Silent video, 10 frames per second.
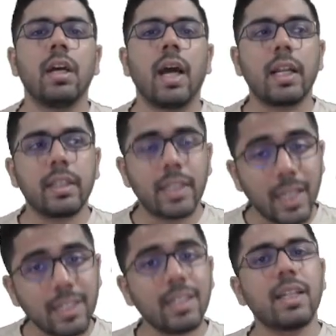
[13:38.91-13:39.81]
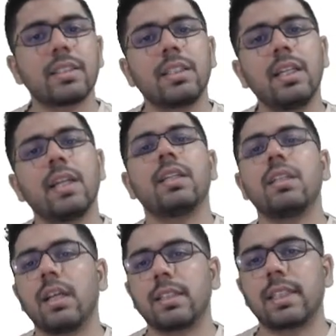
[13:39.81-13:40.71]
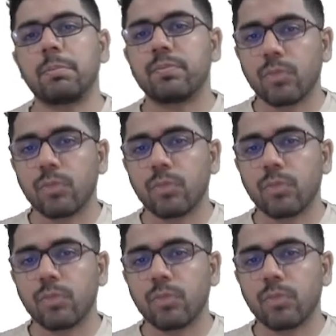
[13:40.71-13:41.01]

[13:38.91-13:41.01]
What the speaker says: and then select in the exam.